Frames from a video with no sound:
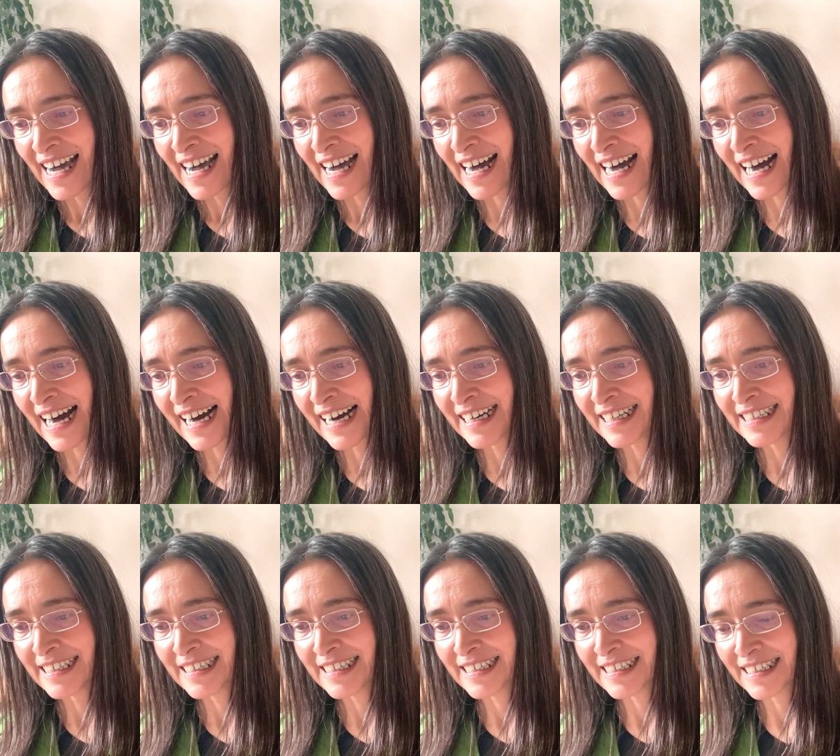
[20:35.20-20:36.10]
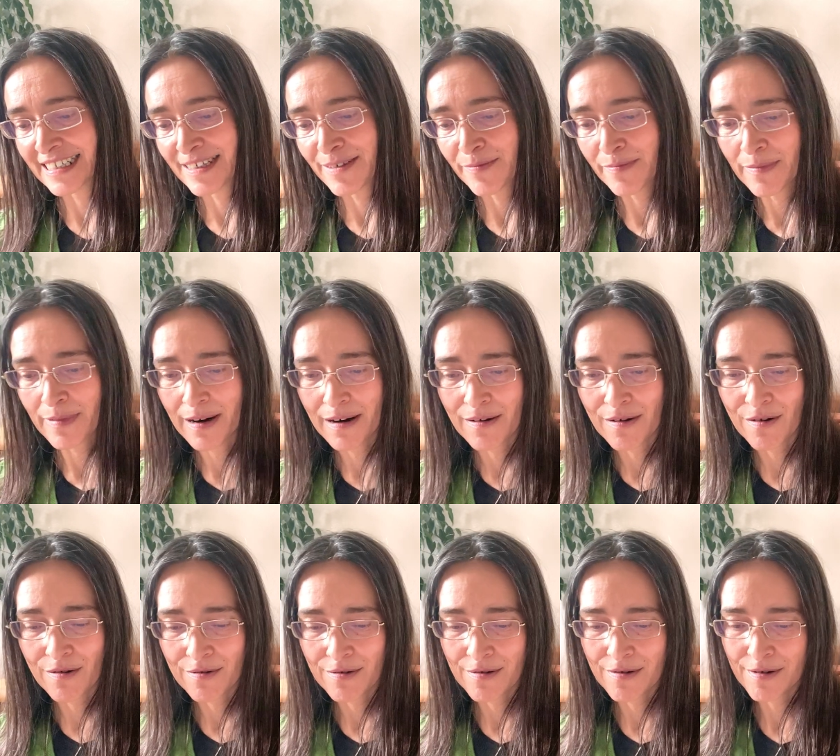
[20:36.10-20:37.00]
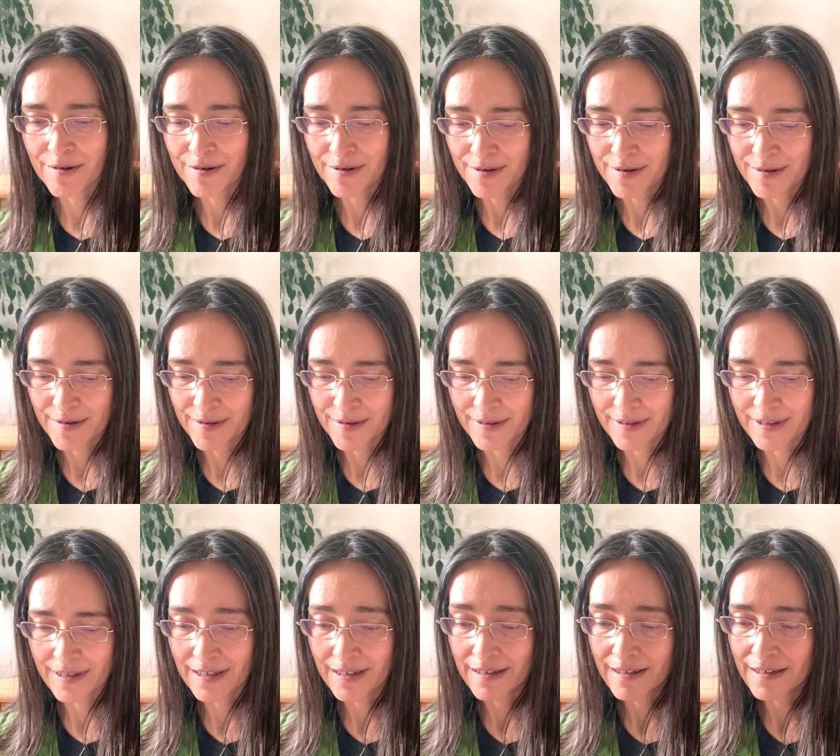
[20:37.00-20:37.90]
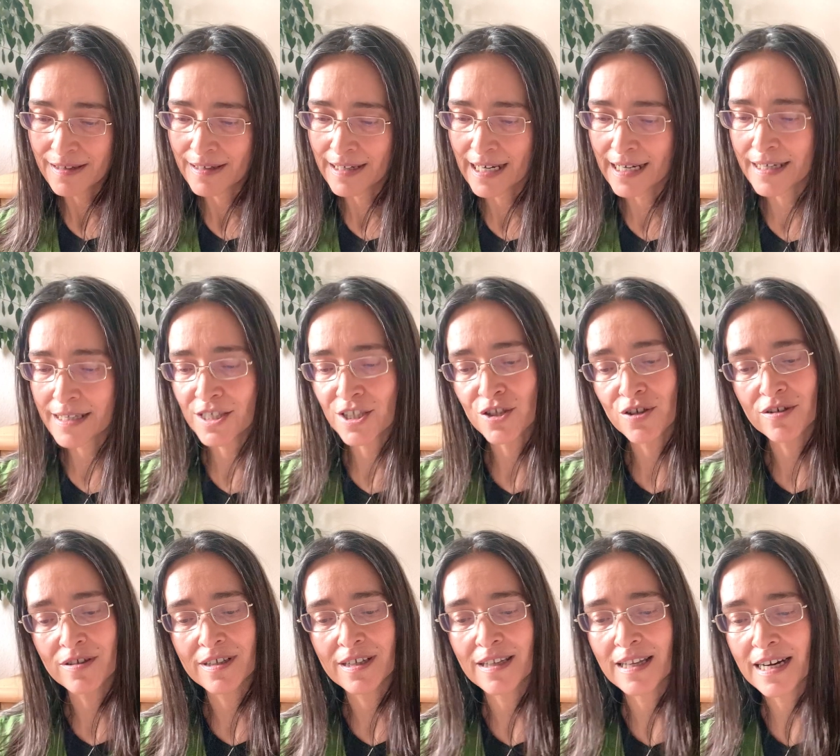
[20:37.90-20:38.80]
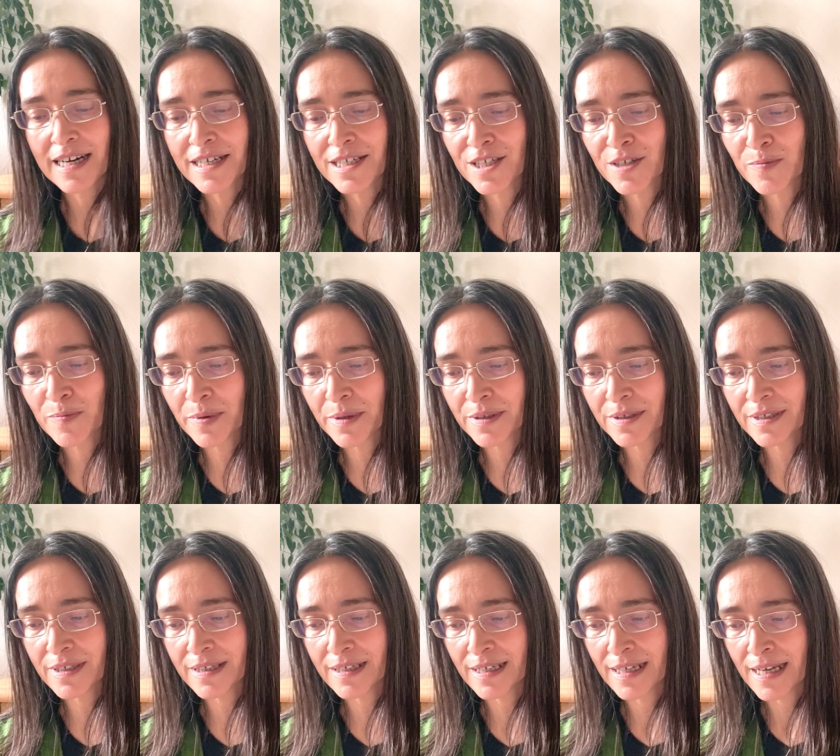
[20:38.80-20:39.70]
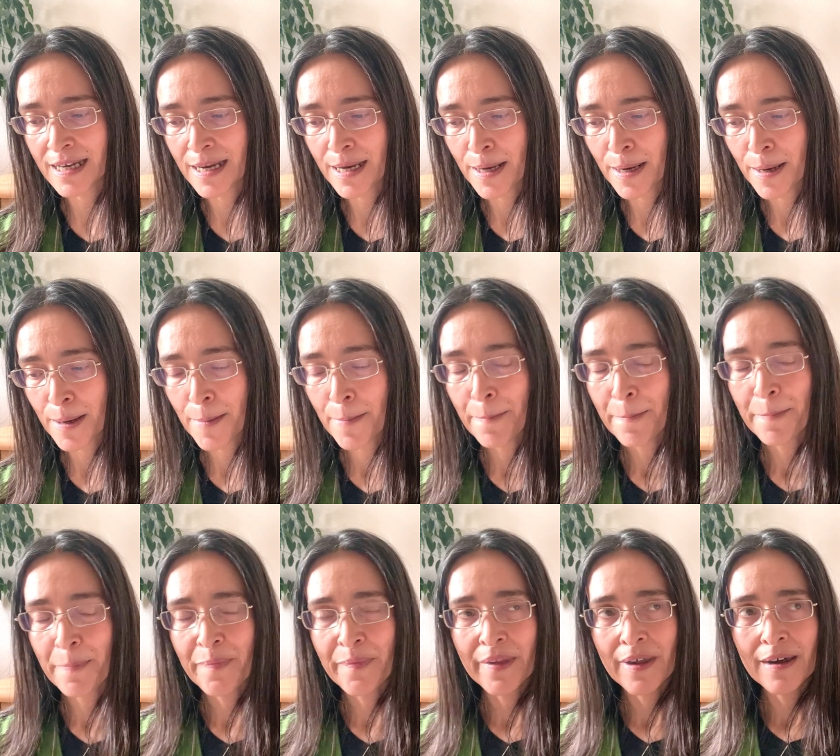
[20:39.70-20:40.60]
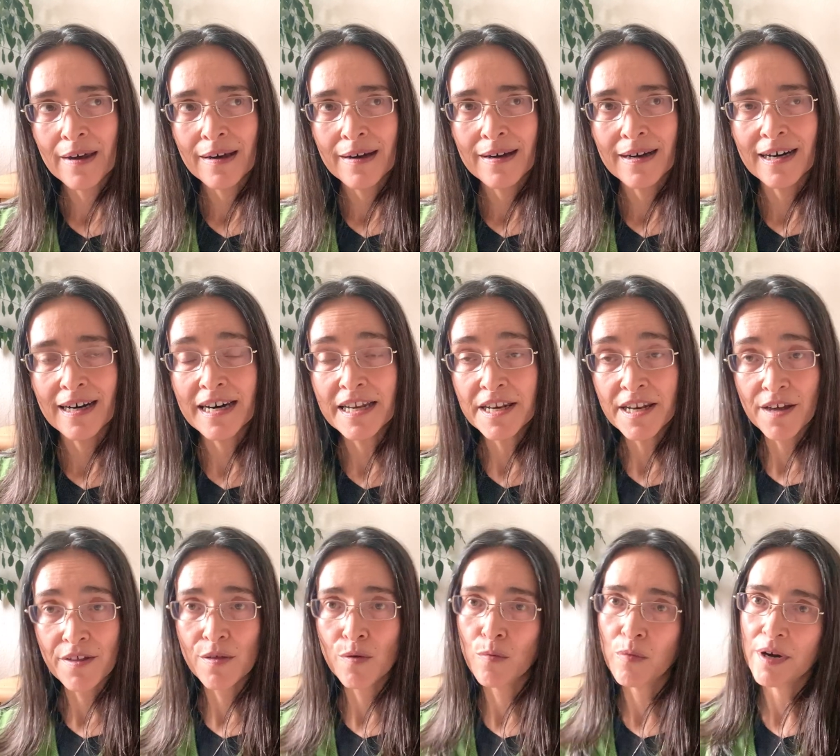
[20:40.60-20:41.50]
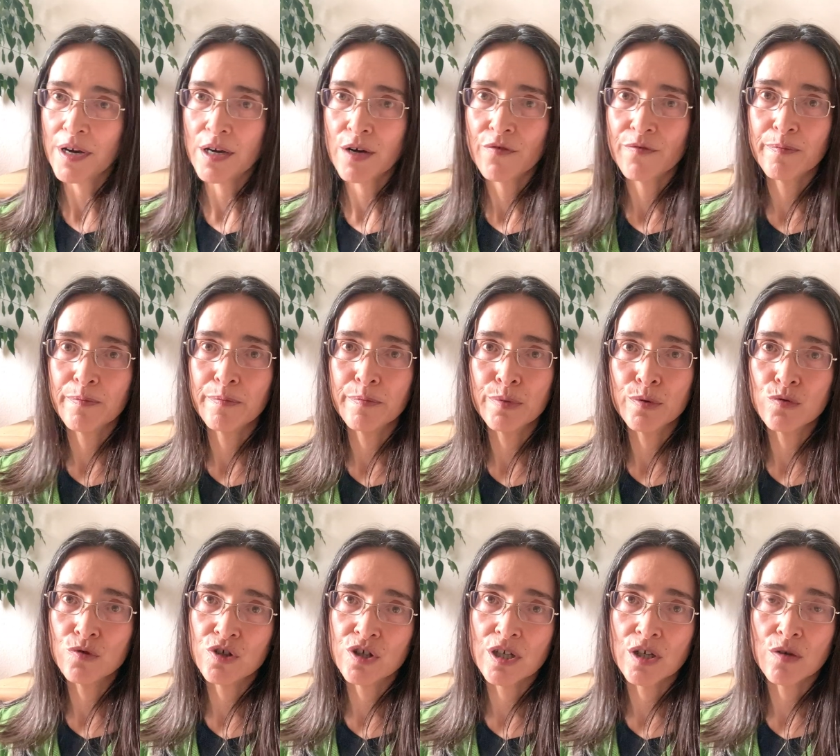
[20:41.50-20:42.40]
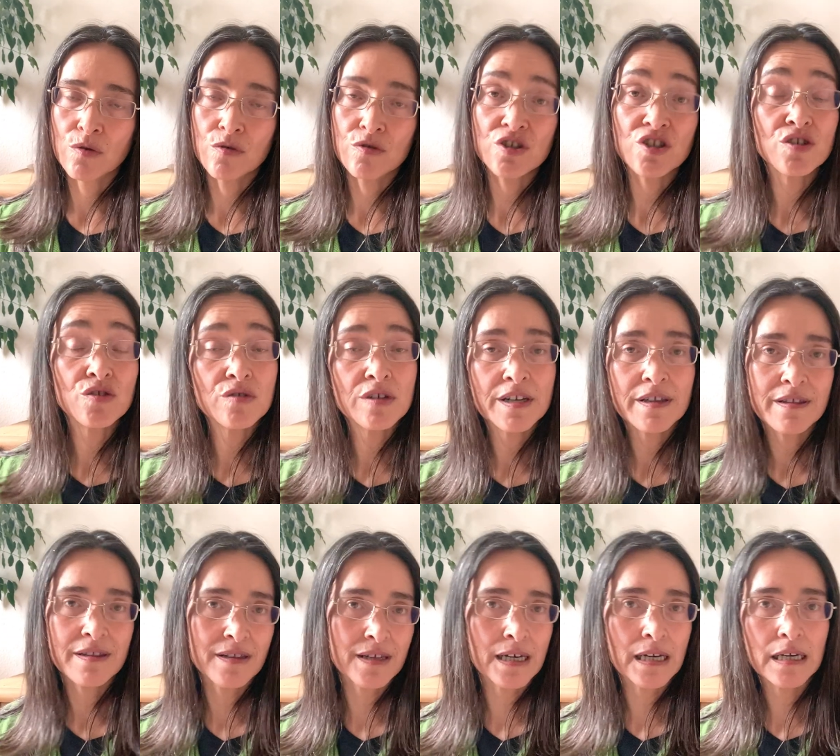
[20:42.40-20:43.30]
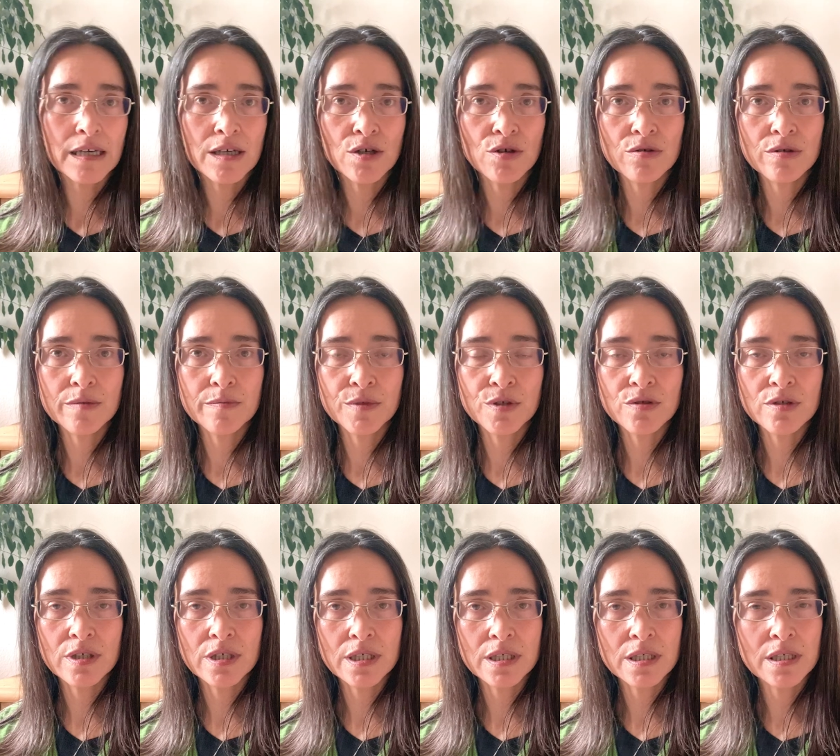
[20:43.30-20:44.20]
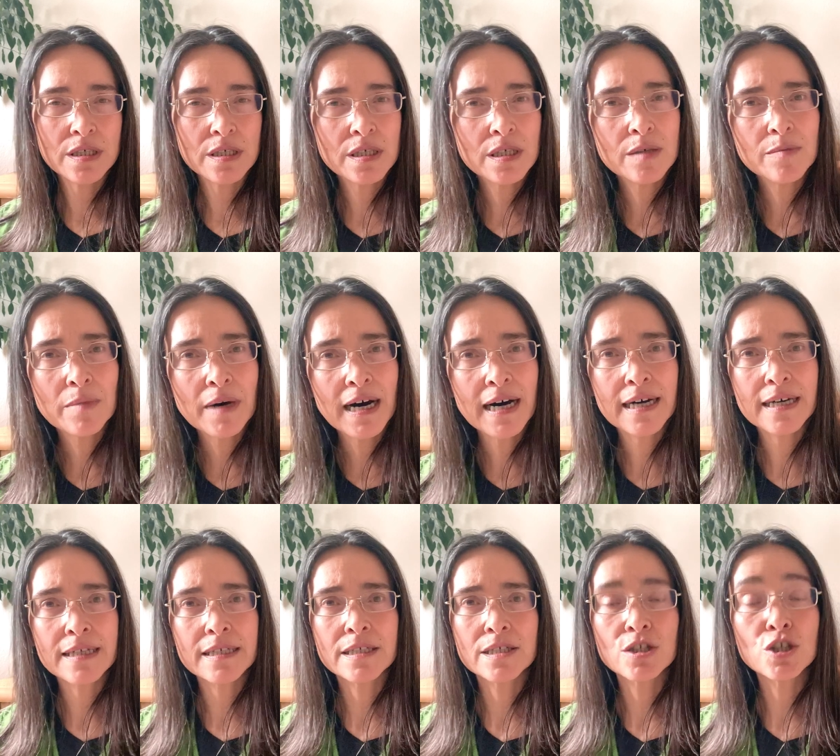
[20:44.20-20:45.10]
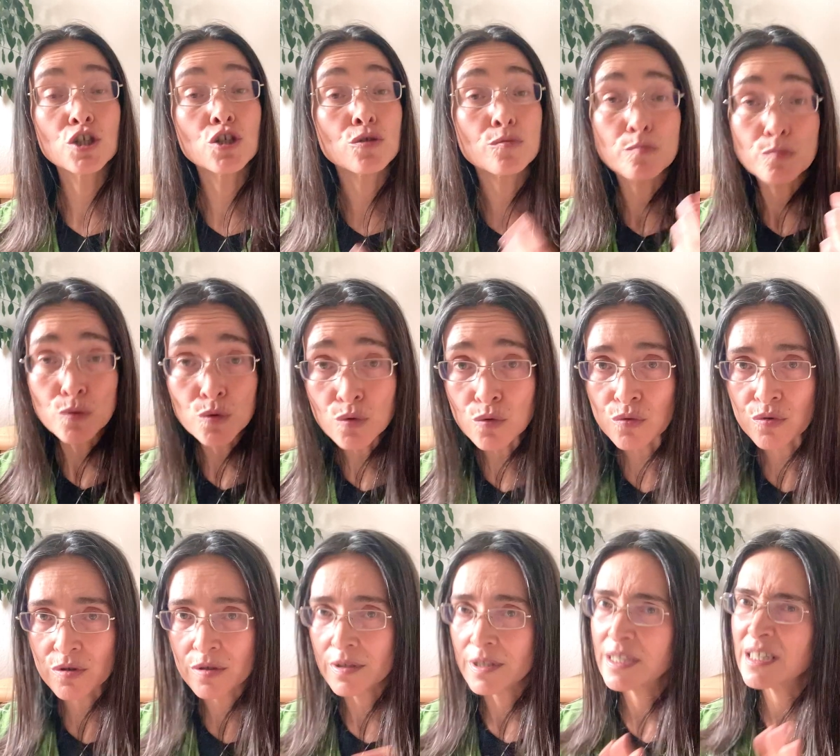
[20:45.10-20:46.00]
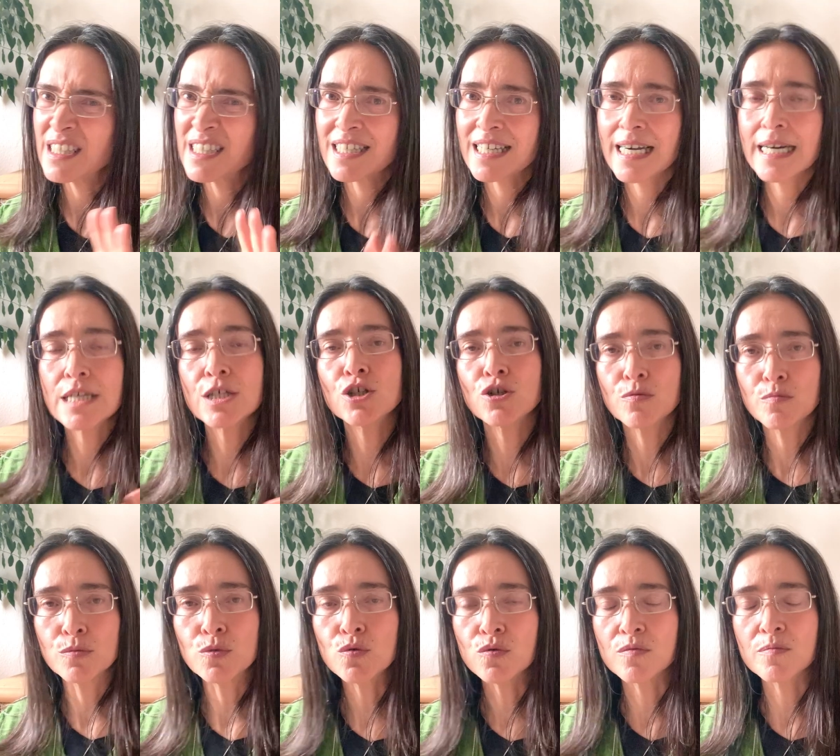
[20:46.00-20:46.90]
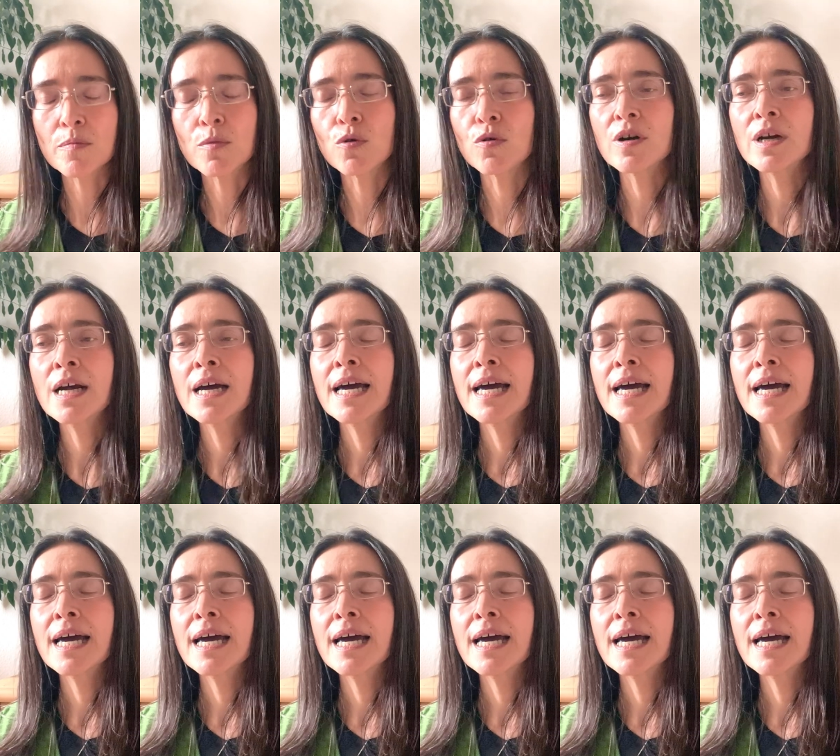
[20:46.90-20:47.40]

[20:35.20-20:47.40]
And the last, not the last, but another way of boosting or strengthening your immune system and your mood, in this case, your mood more,